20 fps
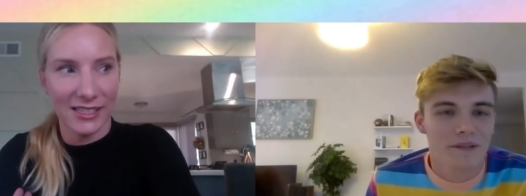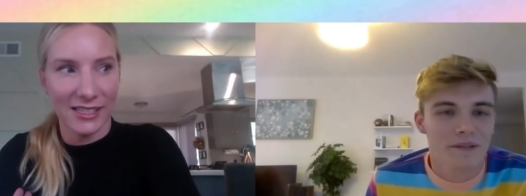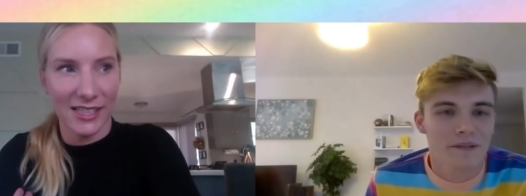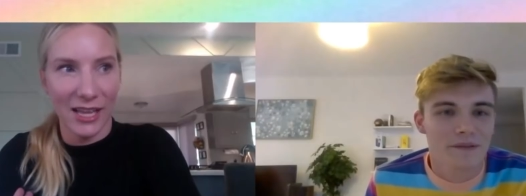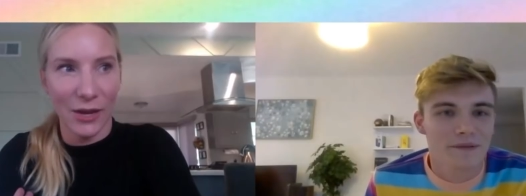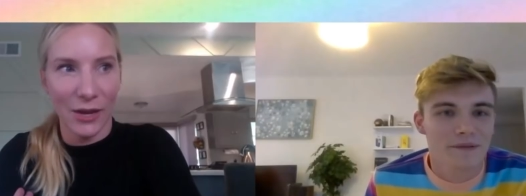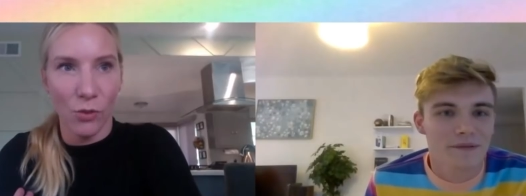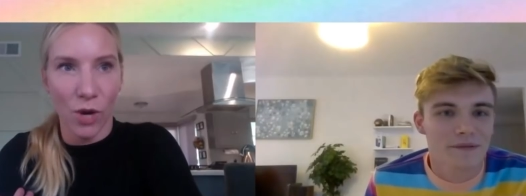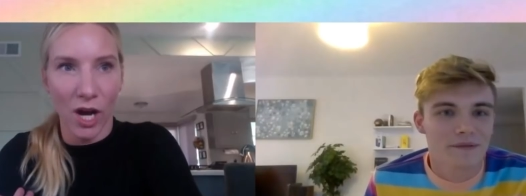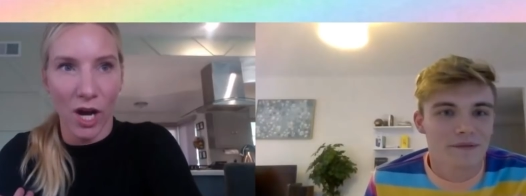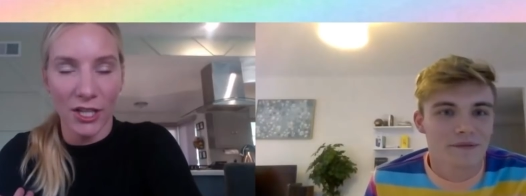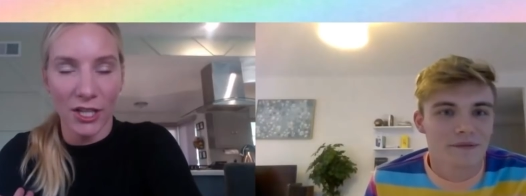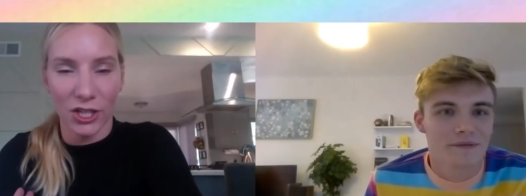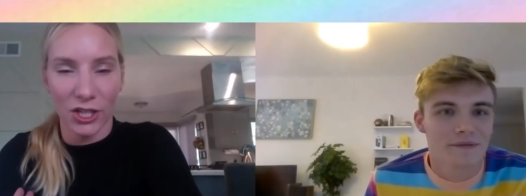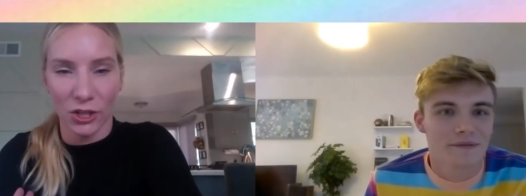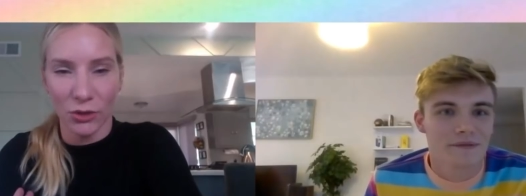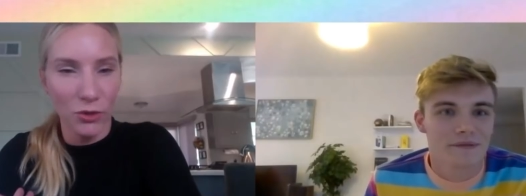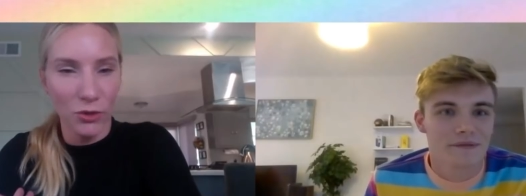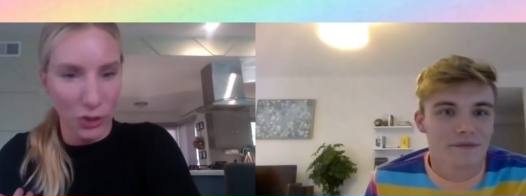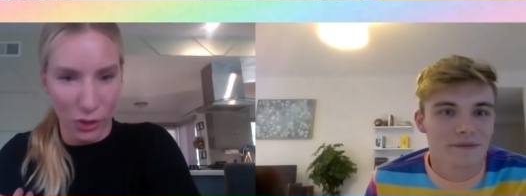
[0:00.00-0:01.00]
Speaker 1: they watch
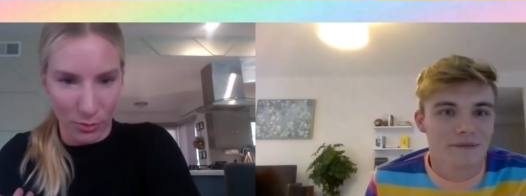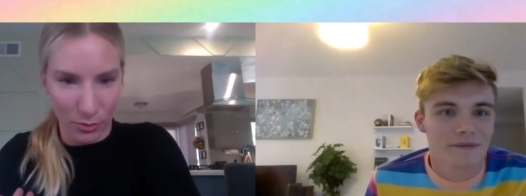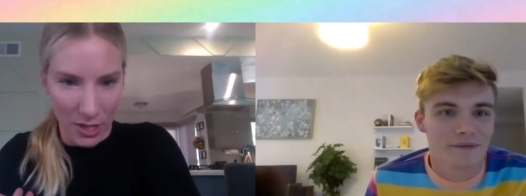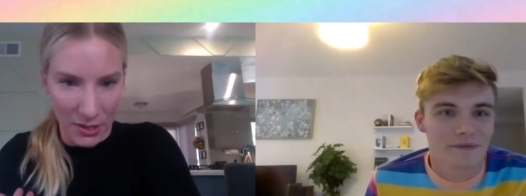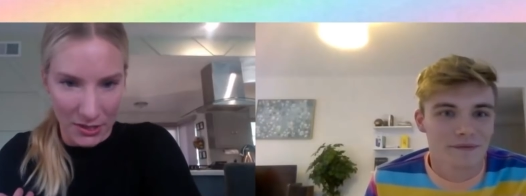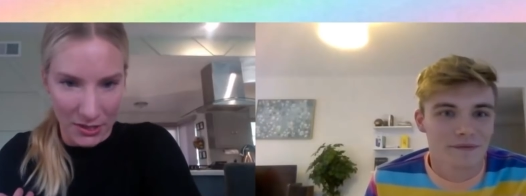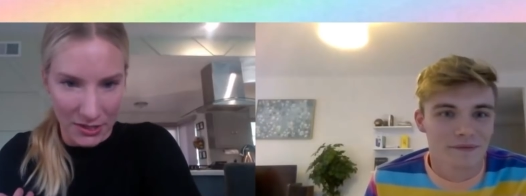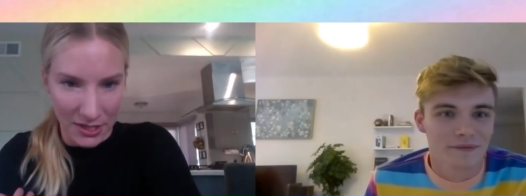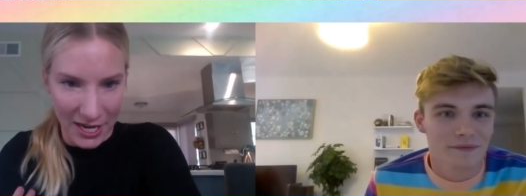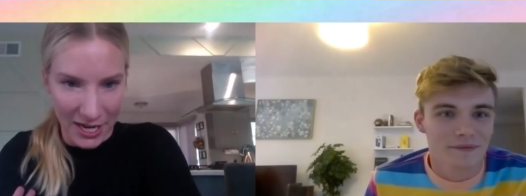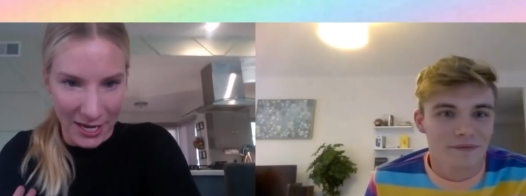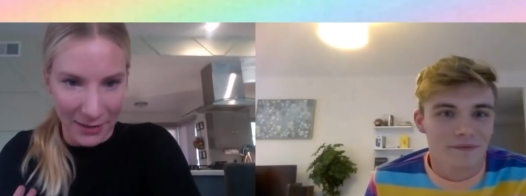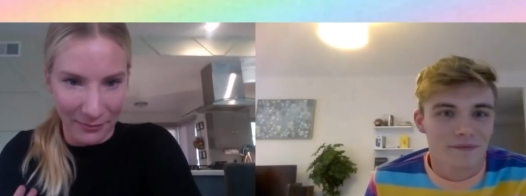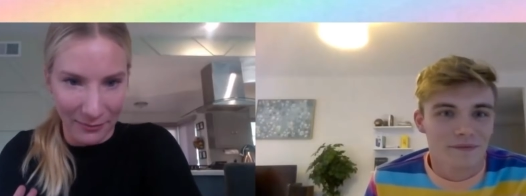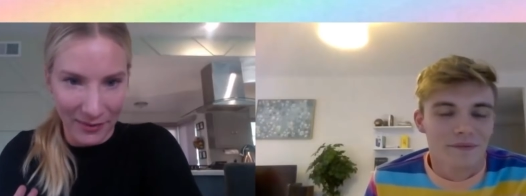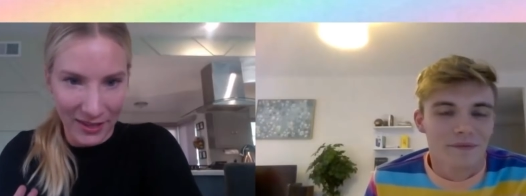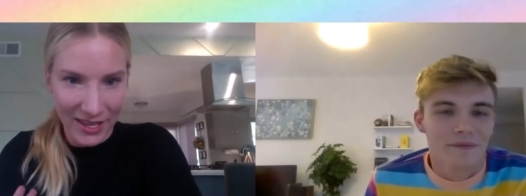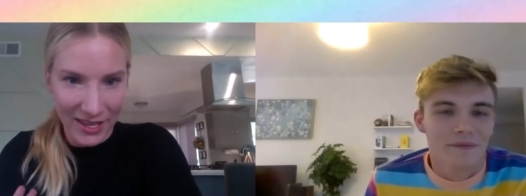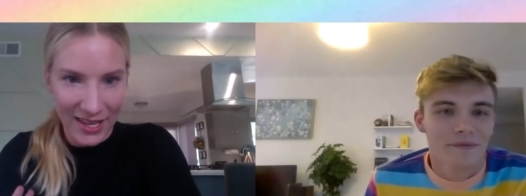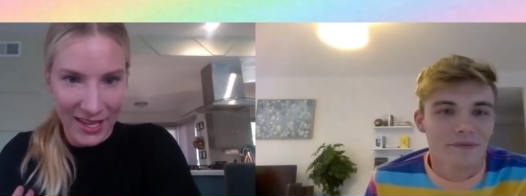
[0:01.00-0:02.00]
YouTube all the time
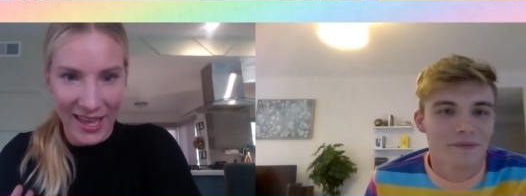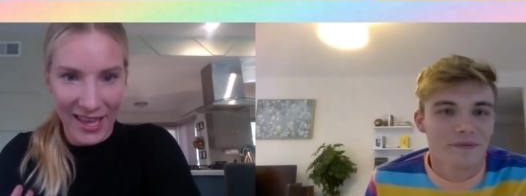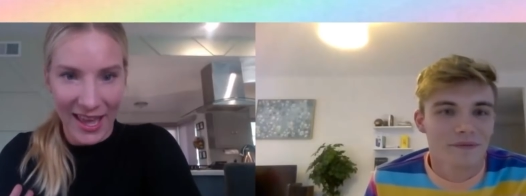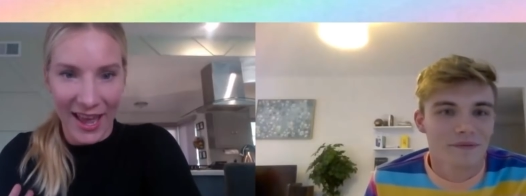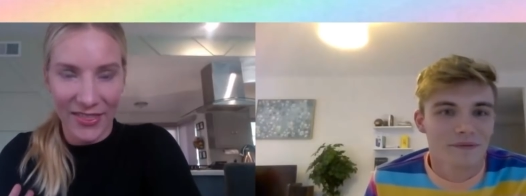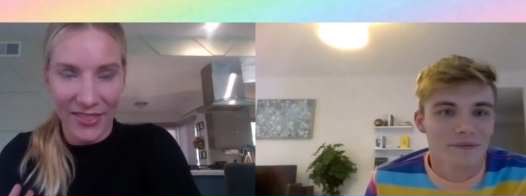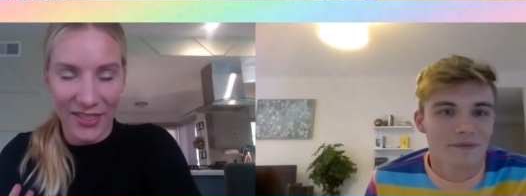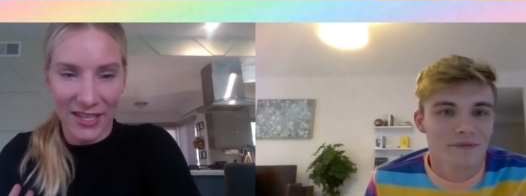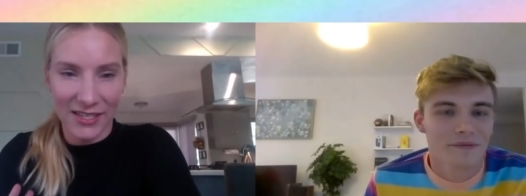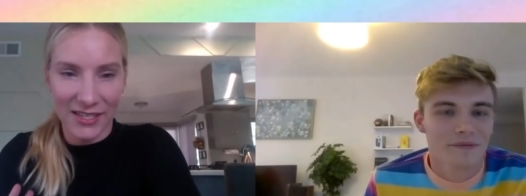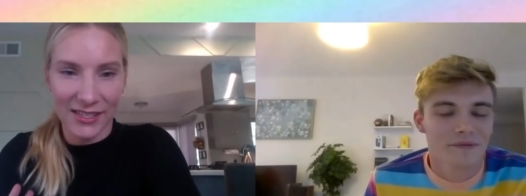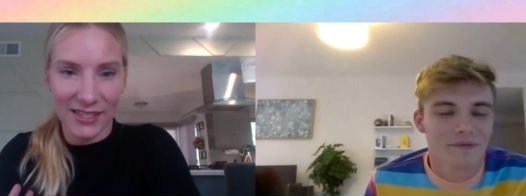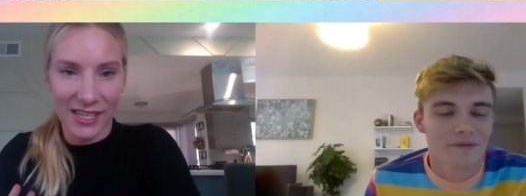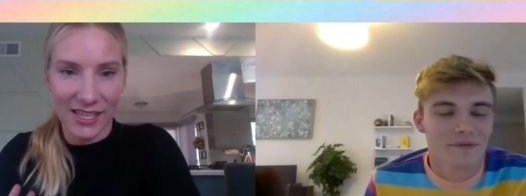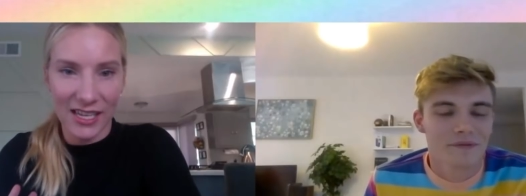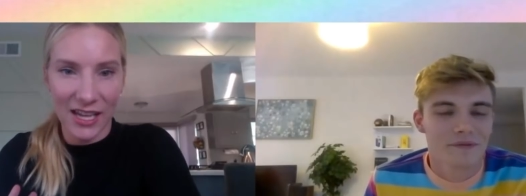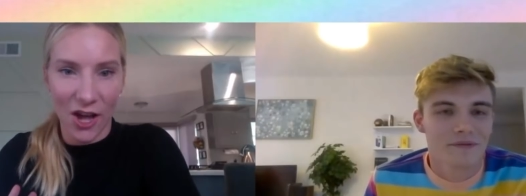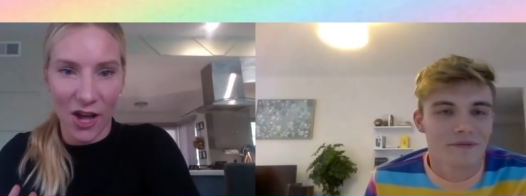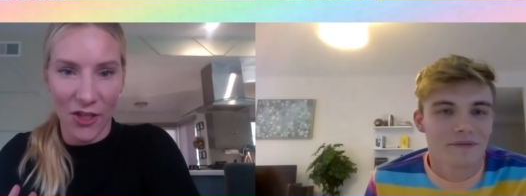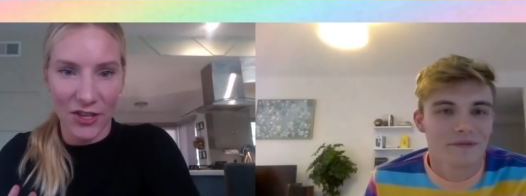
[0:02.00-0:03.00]
and they
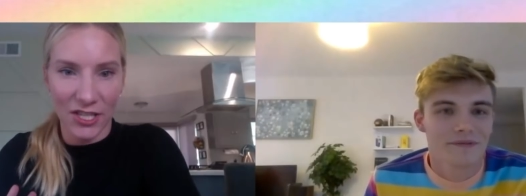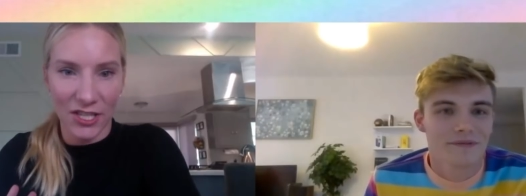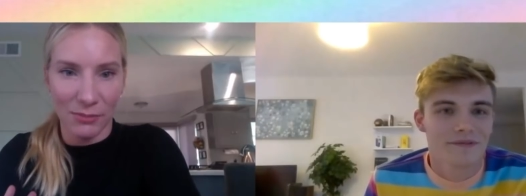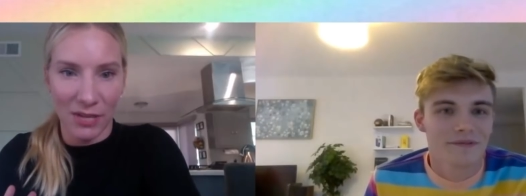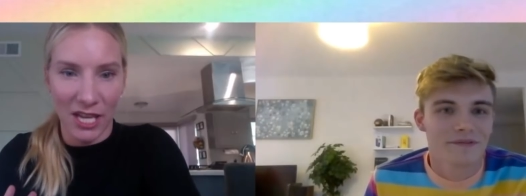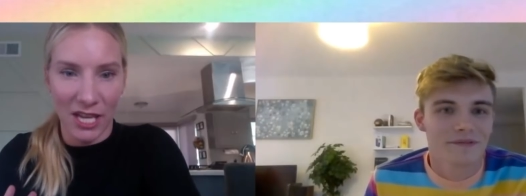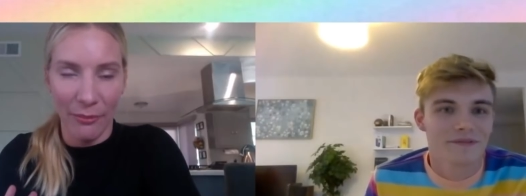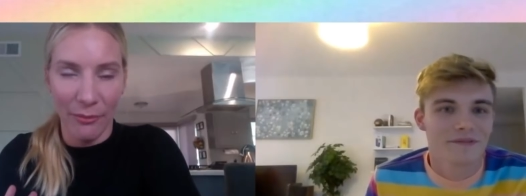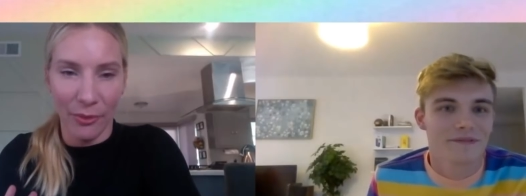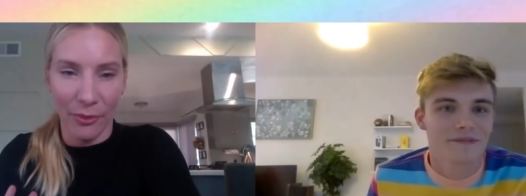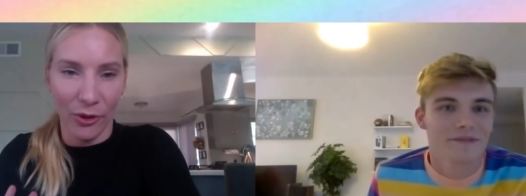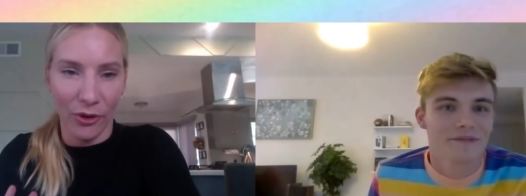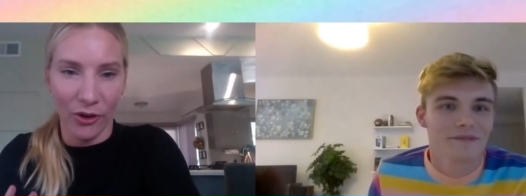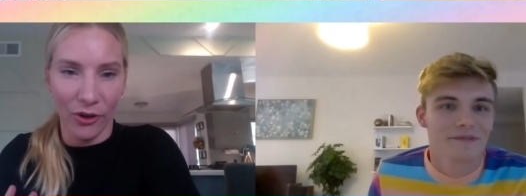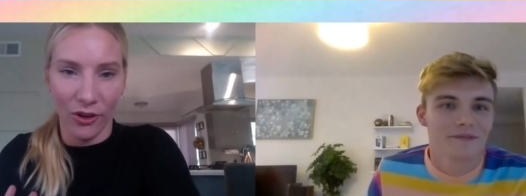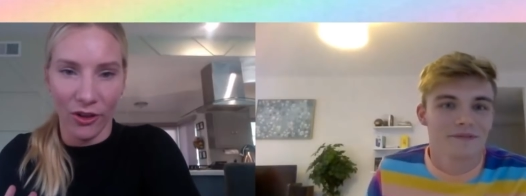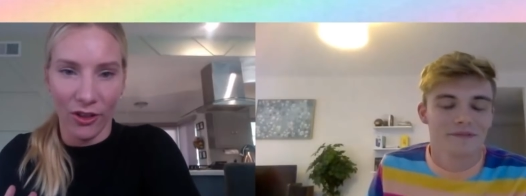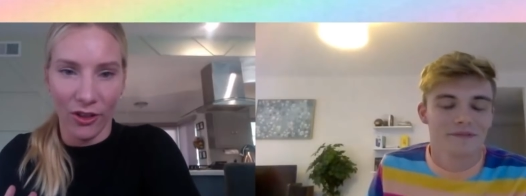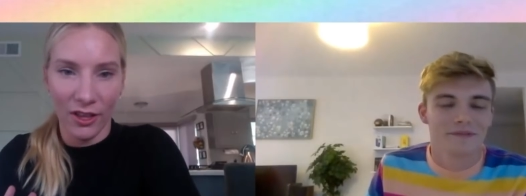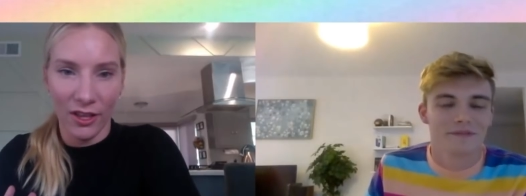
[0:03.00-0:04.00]
see all these
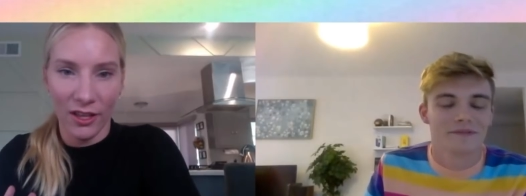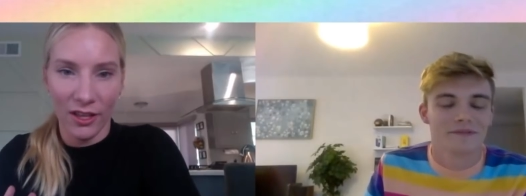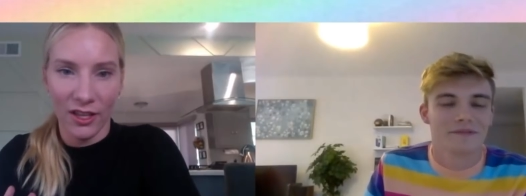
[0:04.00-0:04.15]
people